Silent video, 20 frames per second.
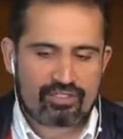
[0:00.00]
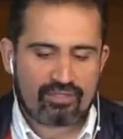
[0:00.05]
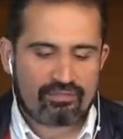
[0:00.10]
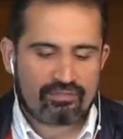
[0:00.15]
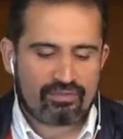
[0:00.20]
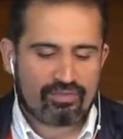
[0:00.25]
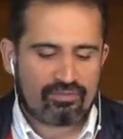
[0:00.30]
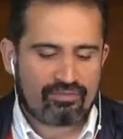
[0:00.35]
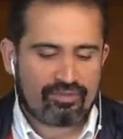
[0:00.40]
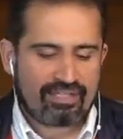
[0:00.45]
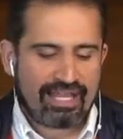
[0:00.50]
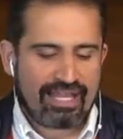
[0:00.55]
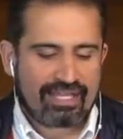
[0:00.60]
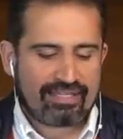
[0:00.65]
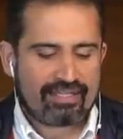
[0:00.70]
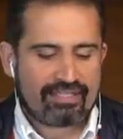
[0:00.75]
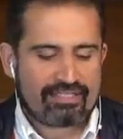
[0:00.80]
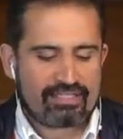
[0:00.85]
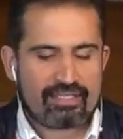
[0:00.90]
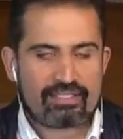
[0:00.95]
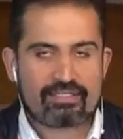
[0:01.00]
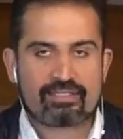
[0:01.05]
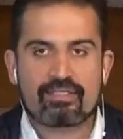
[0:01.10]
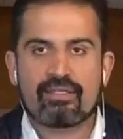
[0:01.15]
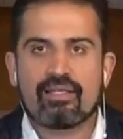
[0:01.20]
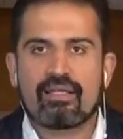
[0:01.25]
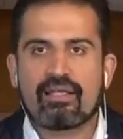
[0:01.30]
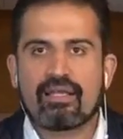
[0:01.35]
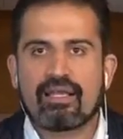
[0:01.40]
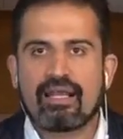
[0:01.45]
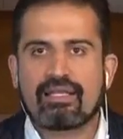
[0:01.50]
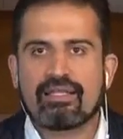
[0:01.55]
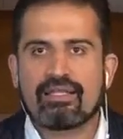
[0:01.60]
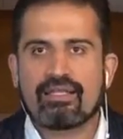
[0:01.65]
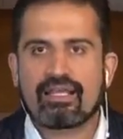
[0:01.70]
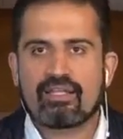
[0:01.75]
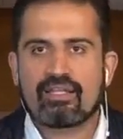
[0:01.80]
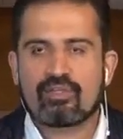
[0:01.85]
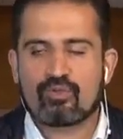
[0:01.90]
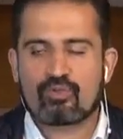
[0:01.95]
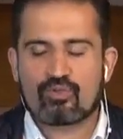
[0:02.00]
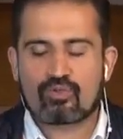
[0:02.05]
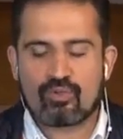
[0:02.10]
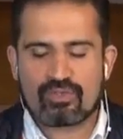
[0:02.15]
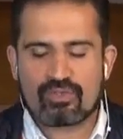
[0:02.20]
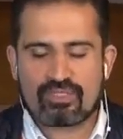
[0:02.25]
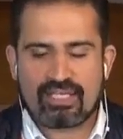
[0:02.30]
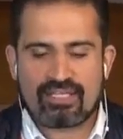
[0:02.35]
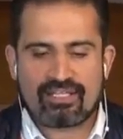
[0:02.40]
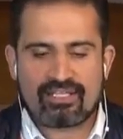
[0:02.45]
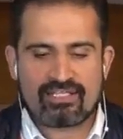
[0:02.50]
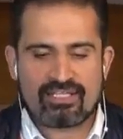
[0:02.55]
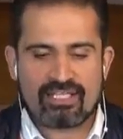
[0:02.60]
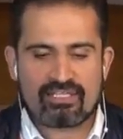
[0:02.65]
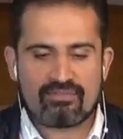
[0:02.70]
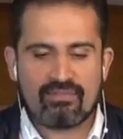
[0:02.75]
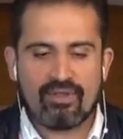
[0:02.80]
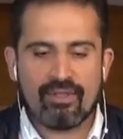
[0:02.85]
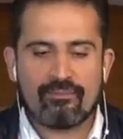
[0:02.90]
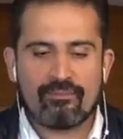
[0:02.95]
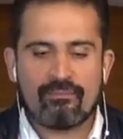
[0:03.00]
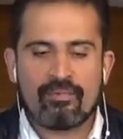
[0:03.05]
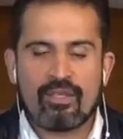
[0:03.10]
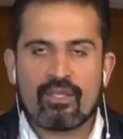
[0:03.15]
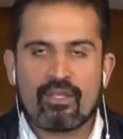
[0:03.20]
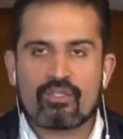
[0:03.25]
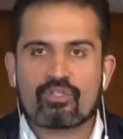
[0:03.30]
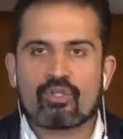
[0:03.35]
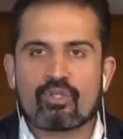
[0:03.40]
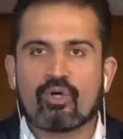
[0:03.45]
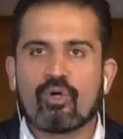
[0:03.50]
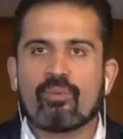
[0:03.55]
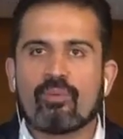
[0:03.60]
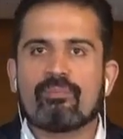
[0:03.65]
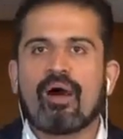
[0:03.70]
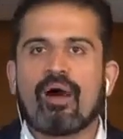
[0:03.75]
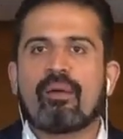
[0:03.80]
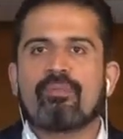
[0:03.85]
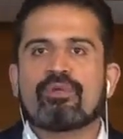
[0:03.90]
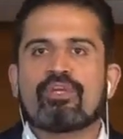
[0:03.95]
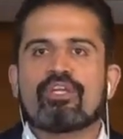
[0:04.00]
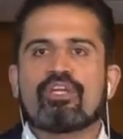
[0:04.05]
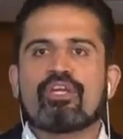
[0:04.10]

list of different atlases, and they can use those atlases as well. So I'm